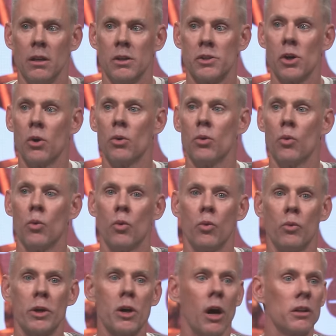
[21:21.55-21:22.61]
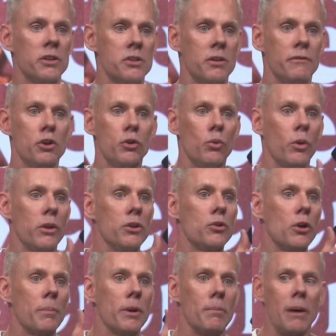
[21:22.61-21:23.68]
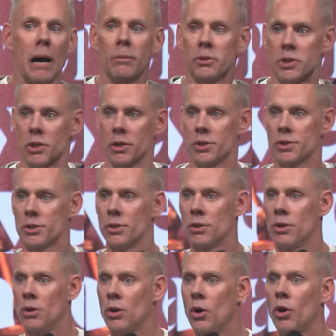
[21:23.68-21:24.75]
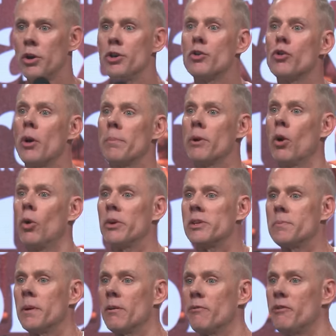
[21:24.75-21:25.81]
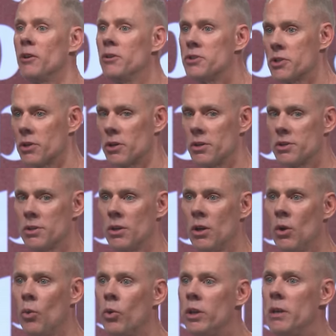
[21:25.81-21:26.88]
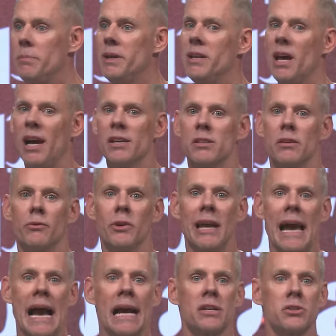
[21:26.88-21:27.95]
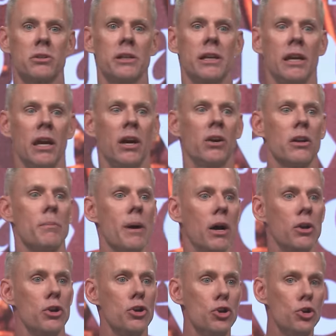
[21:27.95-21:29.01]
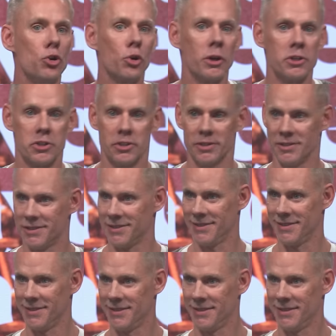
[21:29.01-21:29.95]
So, regardless of you, whether you grew up in a Bible church or you grew up in a Holy Spirit filled church, wouldn't it be nice if we actually cared about new Christians?